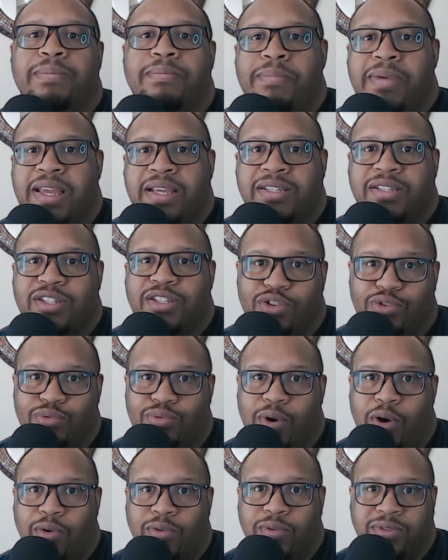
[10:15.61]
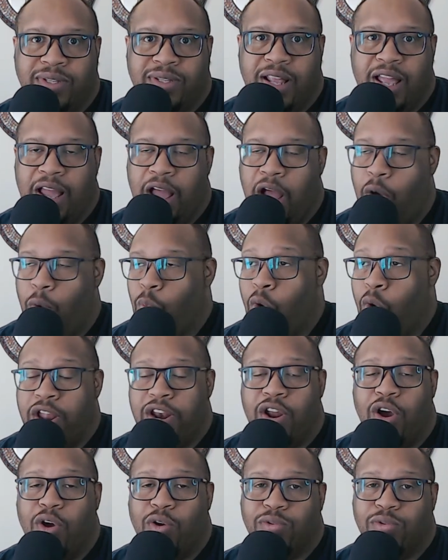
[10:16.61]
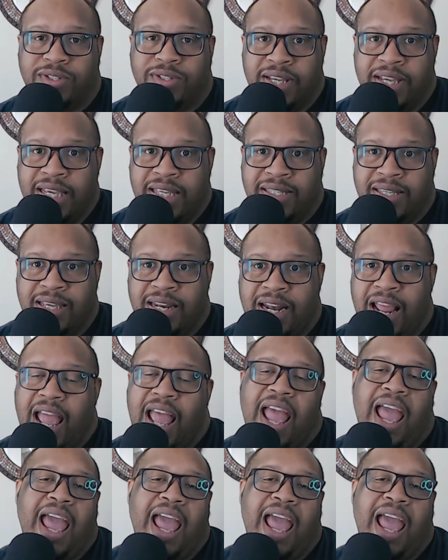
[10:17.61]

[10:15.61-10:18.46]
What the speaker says: missed one whole season